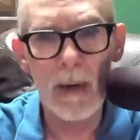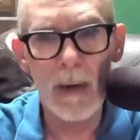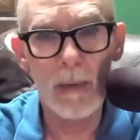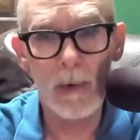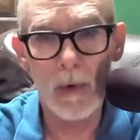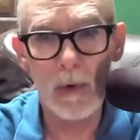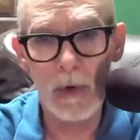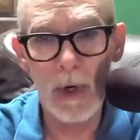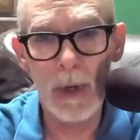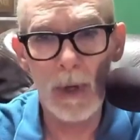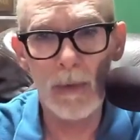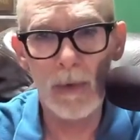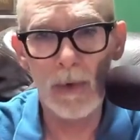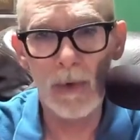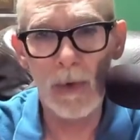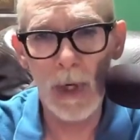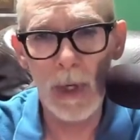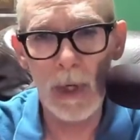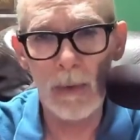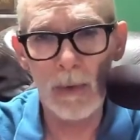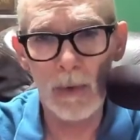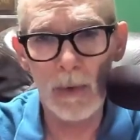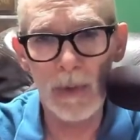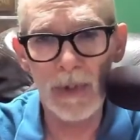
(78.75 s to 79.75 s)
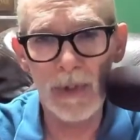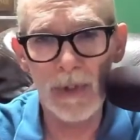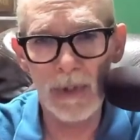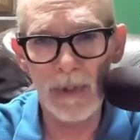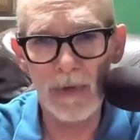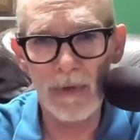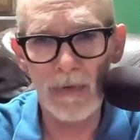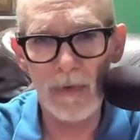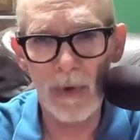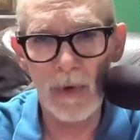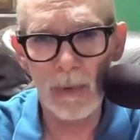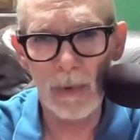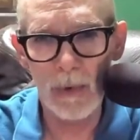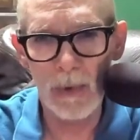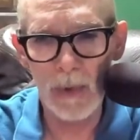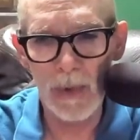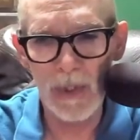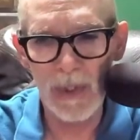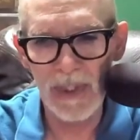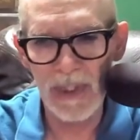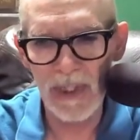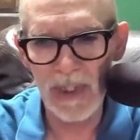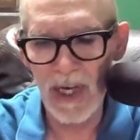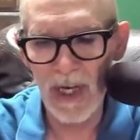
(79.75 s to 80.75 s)
I'm originally from
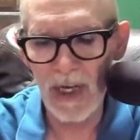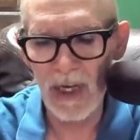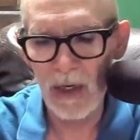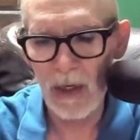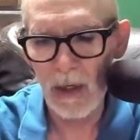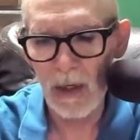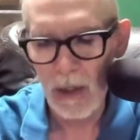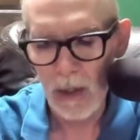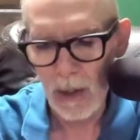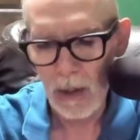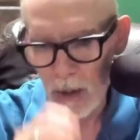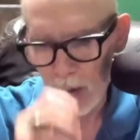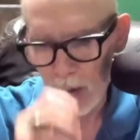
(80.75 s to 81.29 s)
Louisiana,